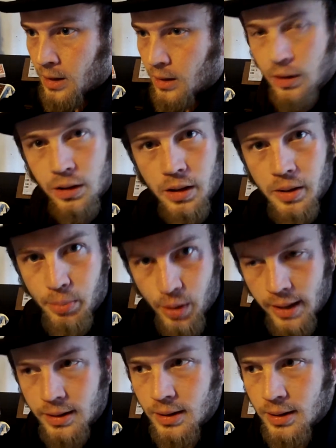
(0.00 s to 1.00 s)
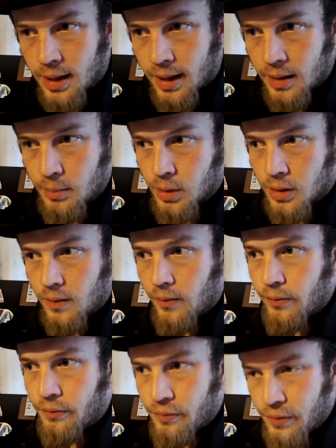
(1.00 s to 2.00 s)
little on the pricey side, but
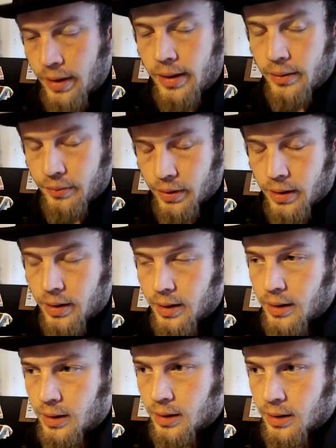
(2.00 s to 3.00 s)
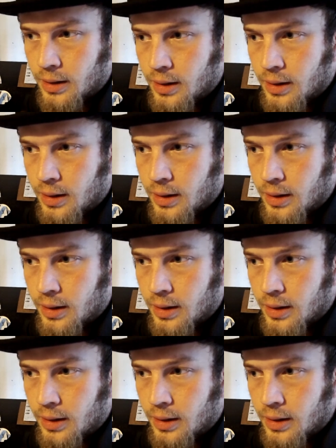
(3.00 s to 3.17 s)
very, very